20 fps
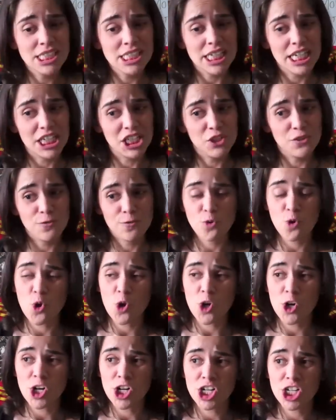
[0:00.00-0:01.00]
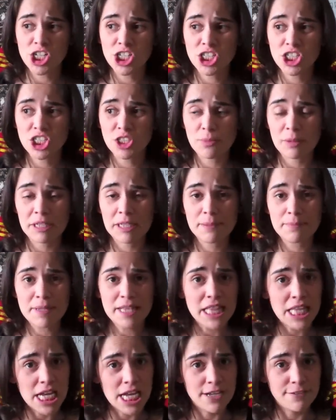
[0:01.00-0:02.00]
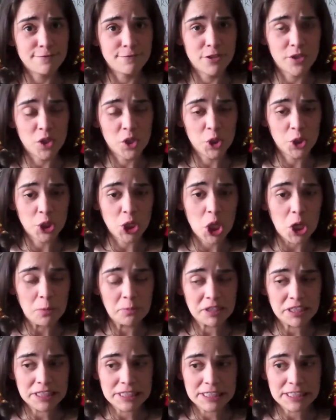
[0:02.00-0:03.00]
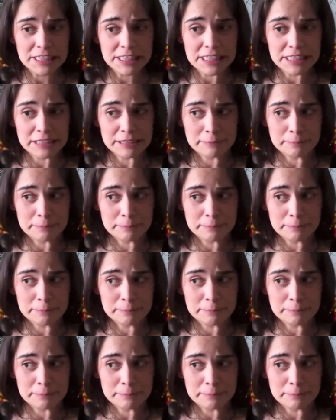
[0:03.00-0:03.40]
Thank you for making me laugh with all your comments.